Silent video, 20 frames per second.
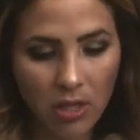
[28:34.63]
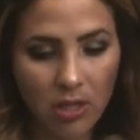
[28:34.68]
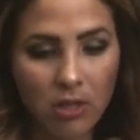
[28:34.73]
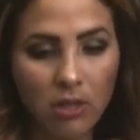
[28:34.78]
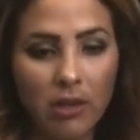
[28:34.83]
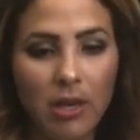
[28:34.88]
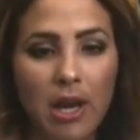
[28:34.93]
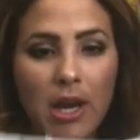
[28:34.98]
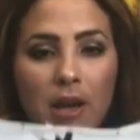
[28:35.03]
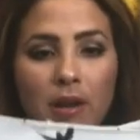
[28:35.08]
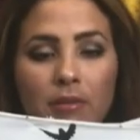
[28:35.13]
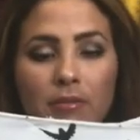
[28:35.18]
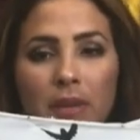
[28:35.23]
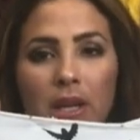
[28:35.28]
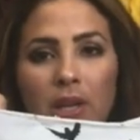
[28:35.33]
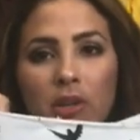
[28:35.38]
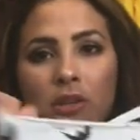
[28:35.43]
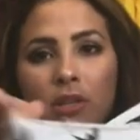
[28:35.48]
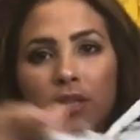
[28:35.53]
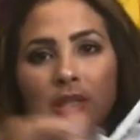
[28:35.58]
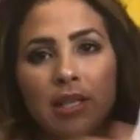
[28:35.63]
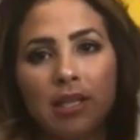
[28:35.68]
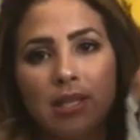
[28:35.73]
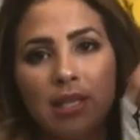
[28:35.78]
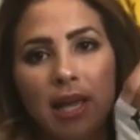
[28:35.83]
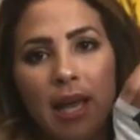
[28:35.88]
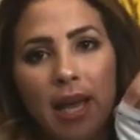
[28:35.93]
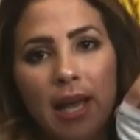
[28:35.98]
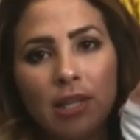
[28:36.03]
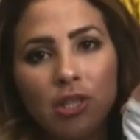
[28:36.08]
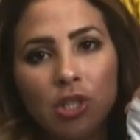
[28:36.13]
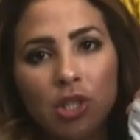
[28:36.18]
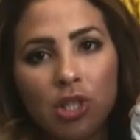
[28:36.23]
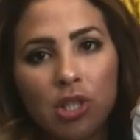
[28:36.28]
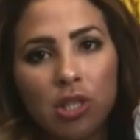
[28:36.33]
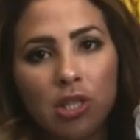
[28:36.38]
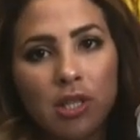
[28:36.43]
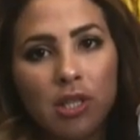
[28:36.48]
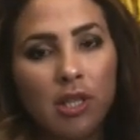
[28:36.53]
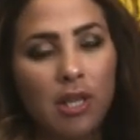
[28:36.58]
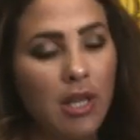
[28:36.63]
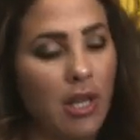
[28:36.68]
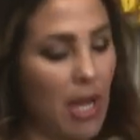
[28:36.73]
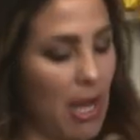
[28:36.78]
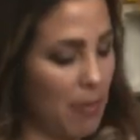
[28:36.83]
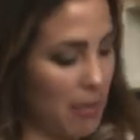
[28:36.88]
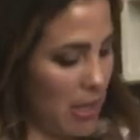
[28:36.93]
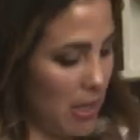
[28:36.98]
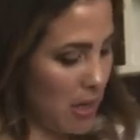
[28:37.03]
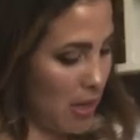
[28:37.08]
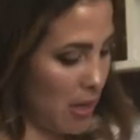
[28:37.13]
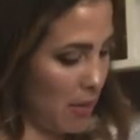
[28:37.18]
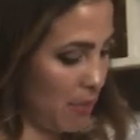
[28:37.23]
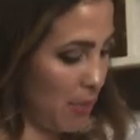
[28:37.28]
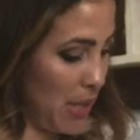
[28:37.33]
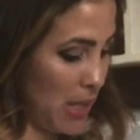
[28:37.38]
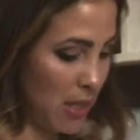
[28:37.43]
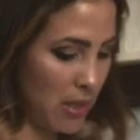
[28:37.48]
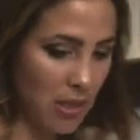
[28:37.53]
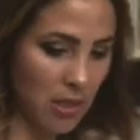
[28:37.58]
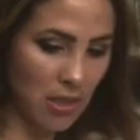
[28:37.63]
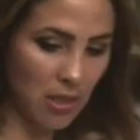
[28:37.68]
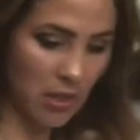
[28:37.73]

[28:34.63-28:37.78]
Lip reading: So now my hood is attached, pinned.